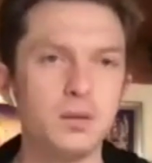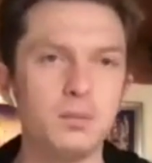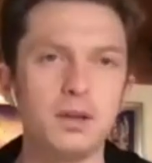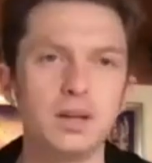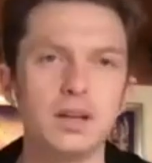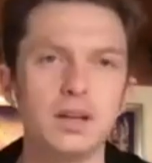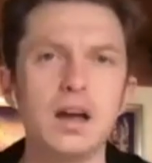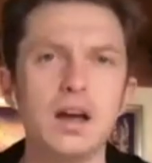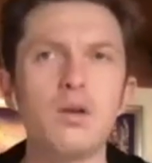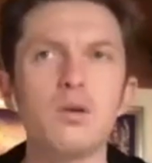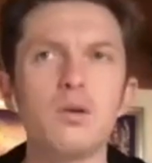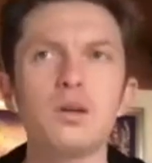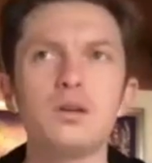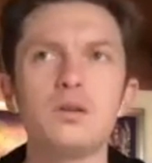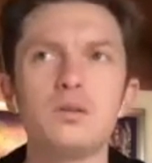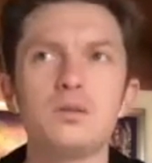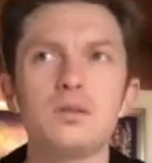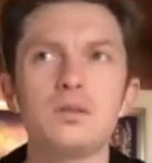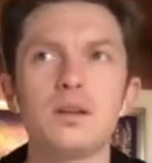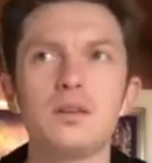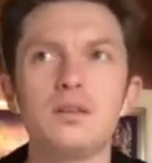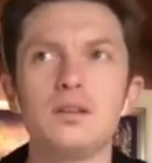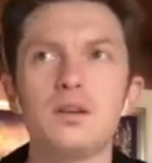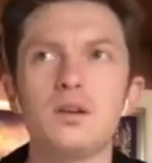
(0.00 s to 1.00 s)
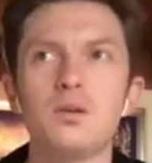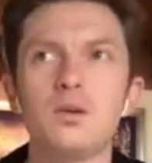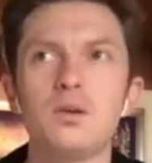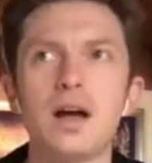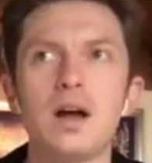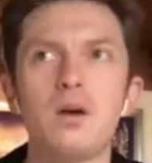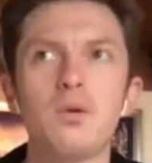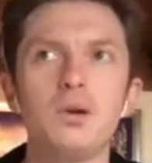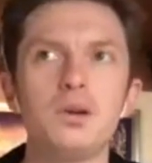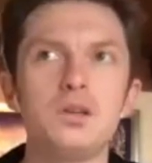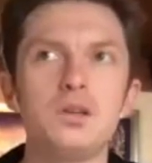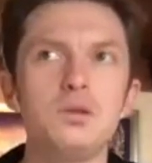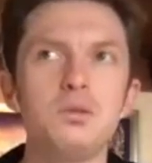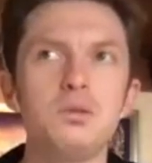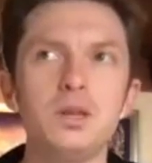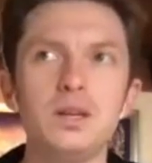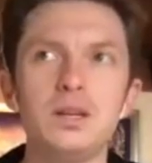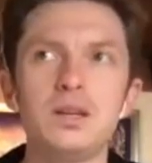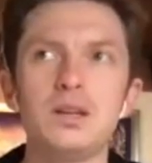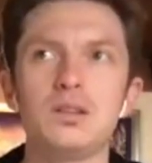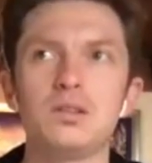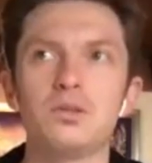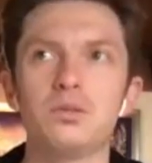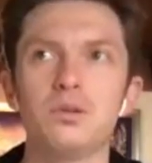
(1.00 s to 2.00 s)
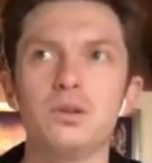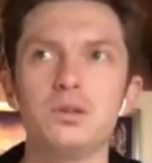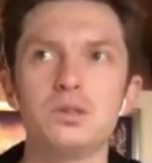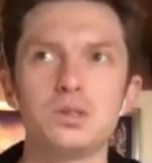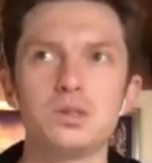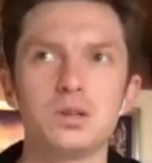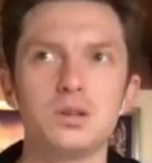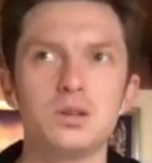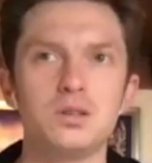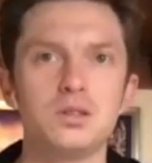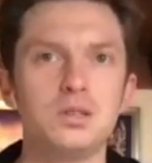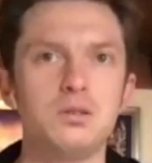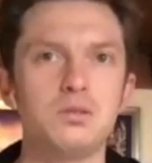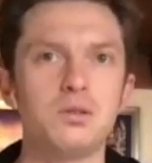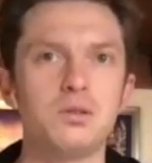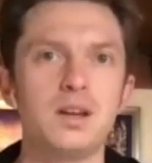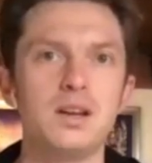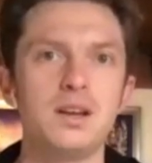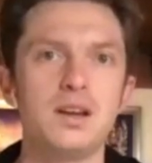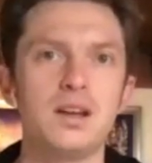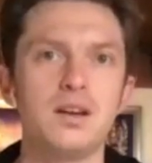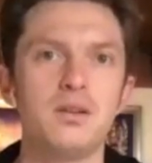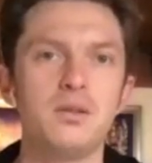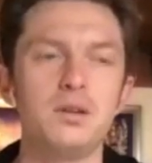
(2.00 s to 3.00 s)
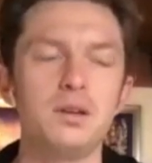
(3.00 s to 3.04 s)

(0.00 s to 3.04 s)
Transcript: I'm like, how are you leading through uncertainty right now?